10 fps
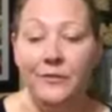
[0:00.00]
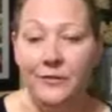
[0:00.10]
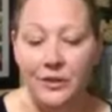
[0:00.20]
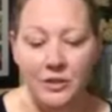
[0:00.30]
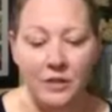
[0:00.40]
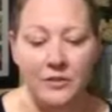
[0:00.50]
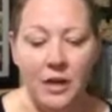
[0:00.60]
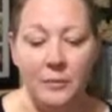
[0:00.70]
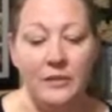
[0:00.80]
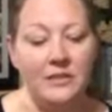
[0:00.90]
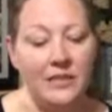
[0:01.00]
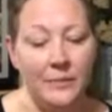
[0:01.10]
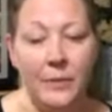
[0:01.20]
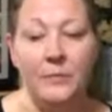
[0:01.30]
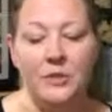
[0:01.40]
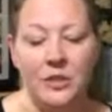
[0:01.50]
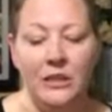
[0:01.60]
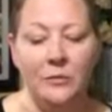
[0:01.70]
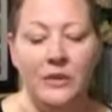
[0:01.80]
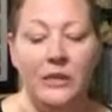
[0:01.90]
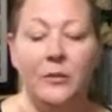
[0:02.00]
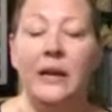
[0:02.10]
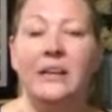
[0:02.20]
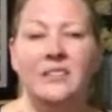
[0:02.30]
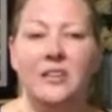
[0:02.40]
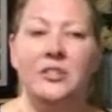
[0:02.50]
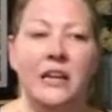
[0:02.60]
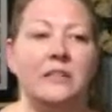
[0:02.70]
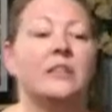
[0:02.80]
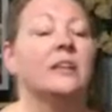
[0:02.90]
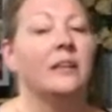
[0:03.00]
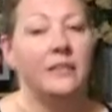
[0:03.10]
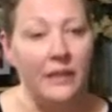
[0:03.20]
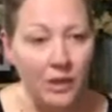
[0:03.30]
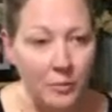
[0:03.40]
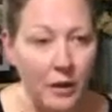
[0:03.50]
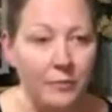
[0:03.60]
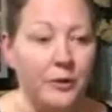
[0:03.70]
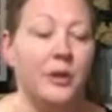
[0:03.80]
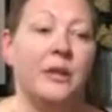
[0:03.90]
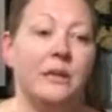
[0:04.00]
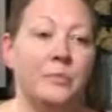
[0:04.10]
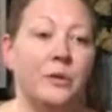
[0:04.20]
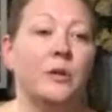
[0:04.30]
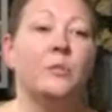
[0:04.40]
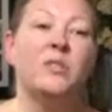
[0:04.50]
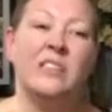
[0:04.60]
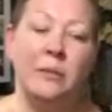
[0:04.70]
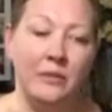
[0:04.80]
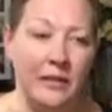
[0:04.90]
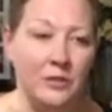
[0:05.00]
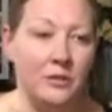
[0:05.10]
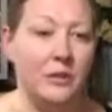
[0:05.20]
it veers off topic, step up and gently redirect, such as, "Thank you, Bob, for your input. We'll table that to